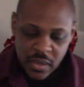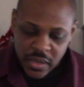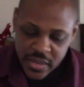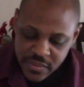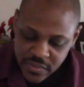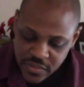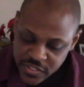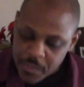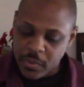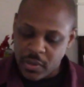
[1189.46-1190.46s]
It is a
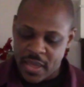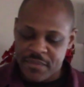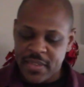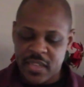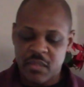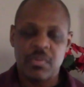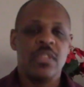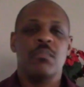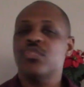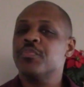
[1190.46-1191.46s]
simple life that can be
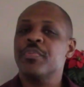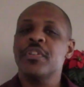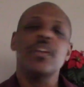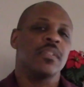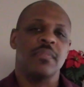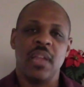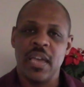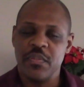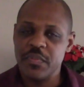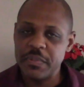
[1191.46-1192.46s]
the most productive
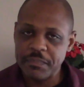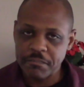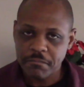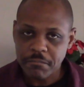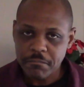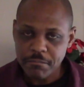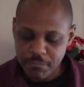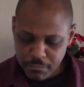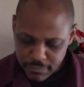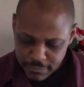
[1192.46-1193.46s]
life.
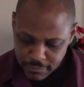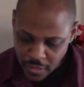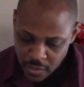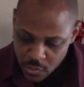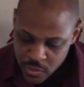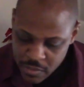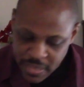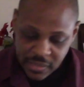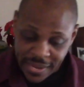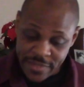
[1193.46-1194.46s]
We
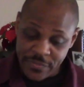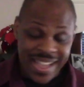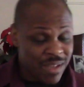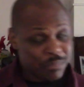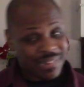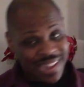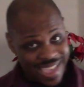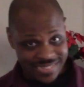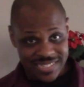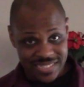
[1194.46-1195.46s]
make life
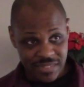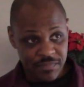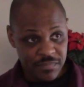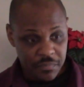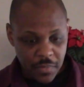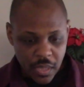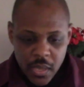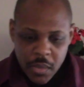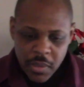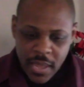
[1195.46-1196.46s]
complex.
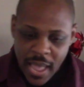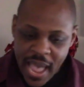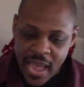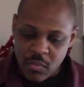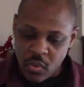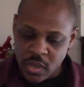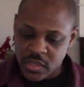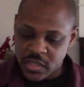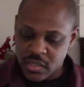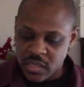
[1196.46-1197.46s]
But God wants
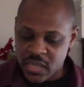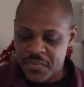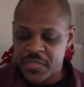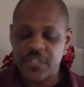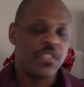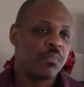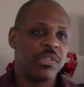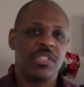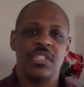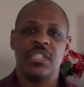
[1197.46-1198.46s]
us to live in the
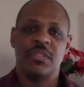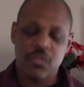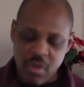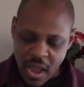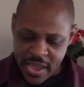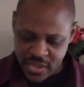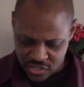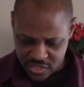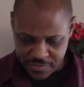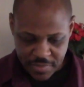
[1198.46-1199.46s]
simplicity of
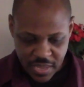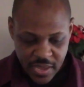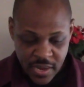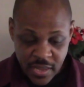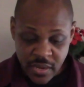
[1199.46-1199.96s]
Christ and in